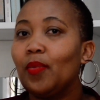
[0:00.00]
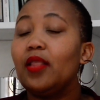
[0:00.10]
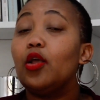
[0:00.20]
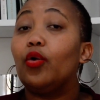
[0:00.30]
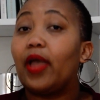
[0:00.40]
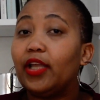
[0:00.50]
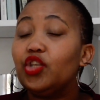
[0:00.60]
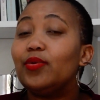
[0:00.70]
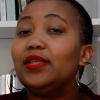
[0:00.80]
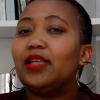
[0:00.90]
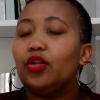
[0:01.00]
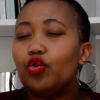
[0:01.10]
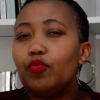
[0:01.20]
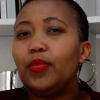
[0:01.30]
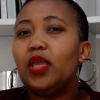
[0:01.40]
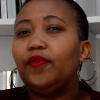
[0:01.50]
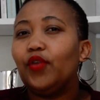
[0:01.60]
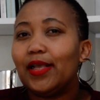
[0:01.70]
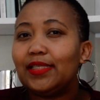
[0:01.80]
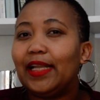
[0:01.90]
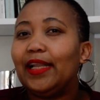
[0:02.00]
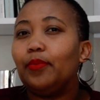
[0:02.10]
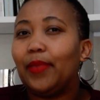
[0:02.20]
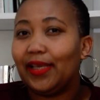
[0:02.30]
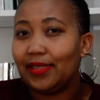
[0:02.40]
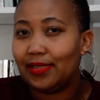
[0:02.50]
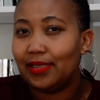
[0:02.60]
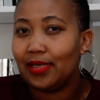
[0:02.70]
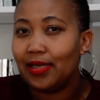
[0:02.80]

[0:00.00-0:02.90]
They'll guide you and say, no, me, if you are selling maize,